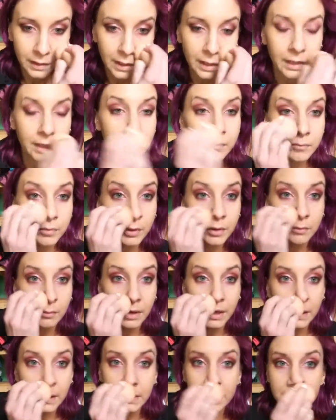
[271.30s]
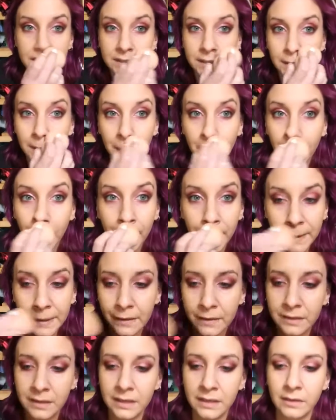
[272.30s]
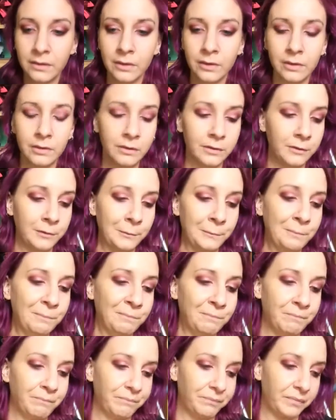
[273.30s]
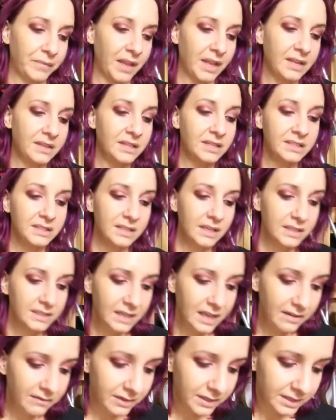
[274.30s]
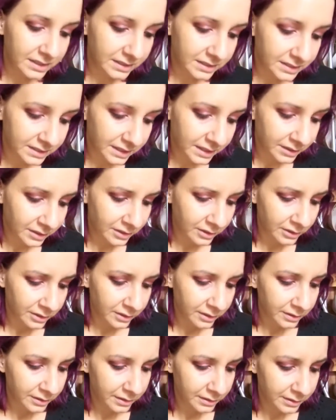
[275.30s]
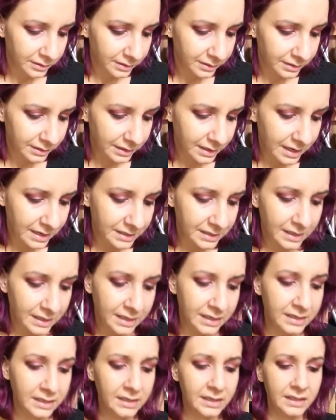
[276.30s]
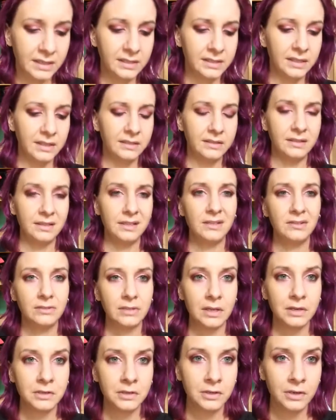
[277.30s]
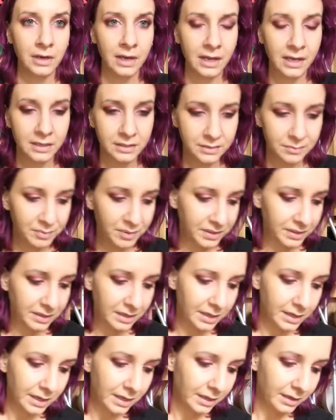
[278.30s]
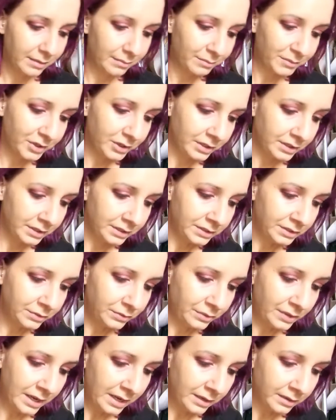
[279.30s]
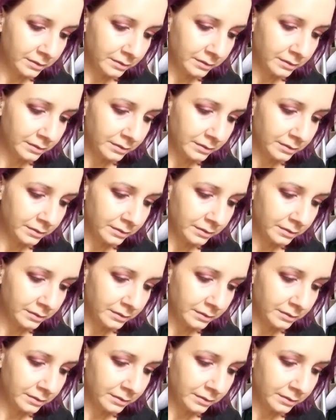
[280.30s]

I didn't put my concealer on yet either. This does have a concealer kind of in it. It says to use under your eyes, but I'm not going to do that